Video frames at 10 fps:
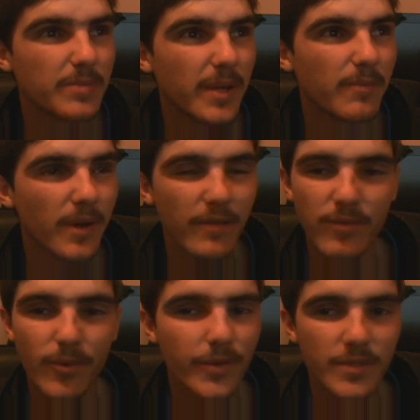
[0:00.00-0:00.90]
one of
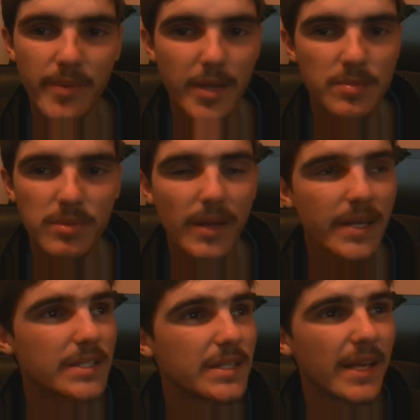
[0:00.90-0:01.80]
Thornton's best
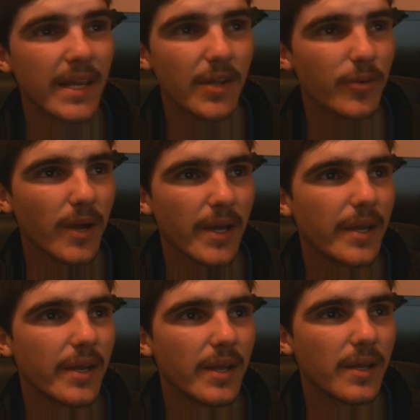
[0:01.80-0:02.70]
players in any grade.
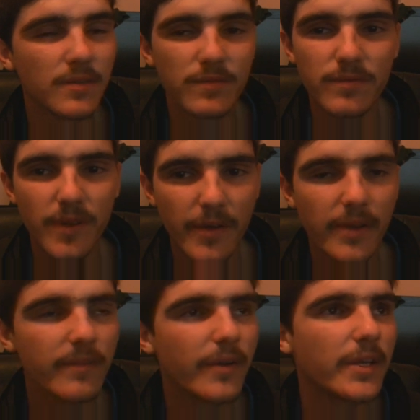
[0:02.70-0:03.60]
A very,
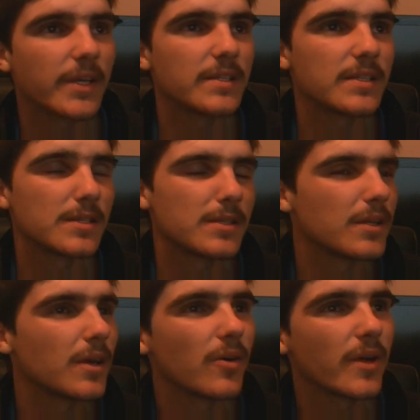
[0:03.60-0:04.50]
very consistent
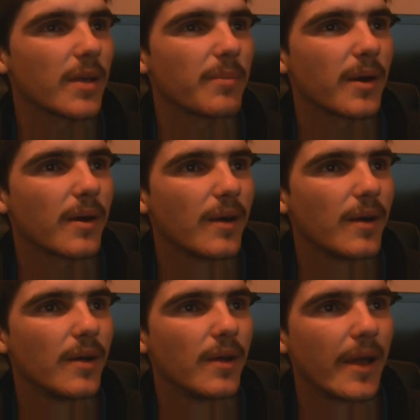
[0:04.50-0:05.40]
goalkeeper,
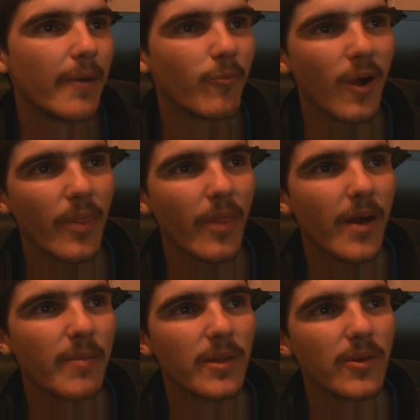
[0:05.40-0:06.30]
and one that they'll
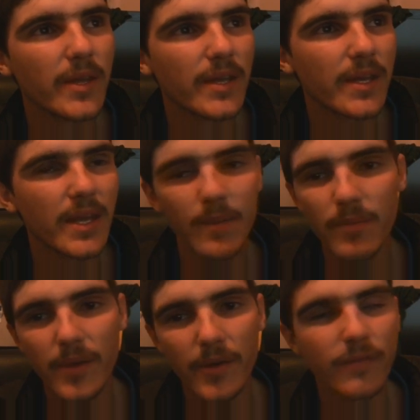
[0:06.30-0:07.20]
be looking to keep
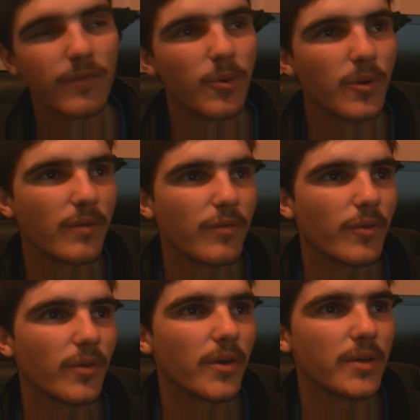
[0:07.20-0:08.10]
there at Thornton for a
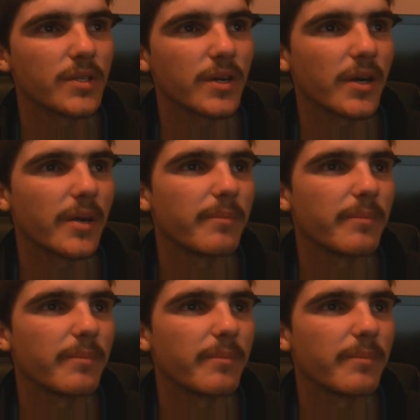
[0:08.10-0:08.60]
long time.